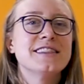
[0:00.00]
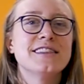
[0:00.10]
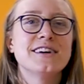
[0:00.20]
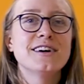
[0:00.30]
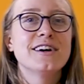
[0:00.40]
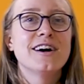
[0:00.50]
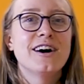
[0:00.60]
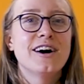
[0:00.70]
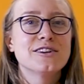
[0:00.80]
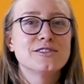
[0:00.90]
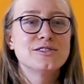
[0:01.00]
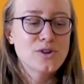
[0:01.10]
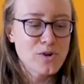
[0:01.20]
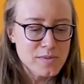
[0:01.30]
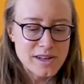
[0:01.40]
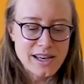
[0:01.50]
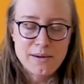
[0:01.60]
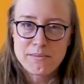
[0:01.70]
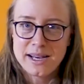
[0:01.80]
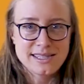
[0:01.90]
there are so many
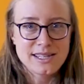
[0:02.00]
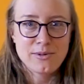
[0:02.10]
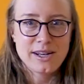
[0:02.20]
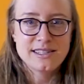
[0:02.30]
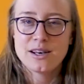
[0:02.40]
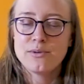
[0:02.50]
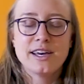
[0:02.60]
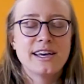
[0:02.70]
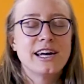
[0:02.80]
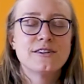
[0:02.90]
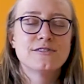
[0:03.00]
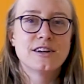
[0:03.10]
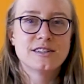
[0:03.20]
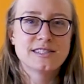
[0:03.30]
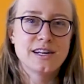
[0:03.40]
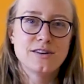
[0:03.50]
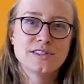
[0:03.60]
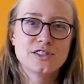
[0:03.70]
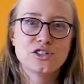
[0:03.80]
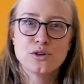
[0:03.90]
amazing ways that we can care for ourselves
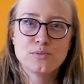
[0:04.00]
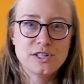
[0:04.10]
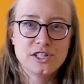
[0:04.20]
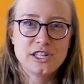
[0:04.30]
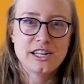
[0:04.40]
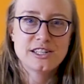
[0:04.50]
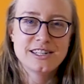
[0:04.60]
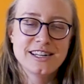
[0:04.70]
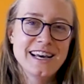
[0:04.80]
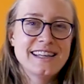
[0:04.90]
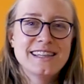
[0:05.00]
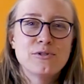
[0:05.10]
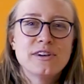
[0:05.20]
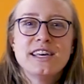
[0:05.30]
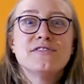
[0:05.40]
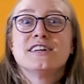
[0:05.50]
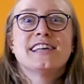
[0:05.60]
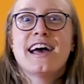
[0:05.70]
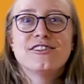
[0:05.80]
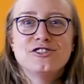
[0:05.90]
and show appreciation that will give us
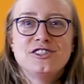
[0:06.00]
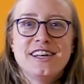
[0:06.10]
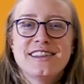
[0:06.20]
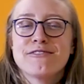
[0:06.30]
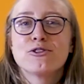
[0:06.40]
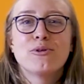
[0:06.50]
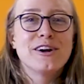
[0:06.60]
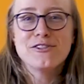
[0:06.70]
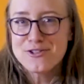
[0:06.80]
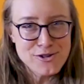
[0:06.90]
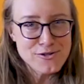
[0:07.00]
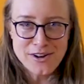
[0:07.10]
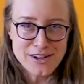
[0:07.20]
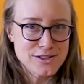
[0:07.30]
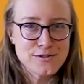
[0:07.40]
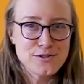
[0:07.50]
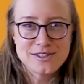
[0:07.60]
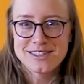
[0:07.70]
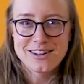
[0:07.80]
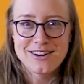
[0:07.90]
energy that require no fossil
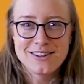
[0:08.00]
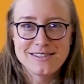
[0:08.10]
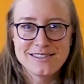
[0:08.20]
fuels at all.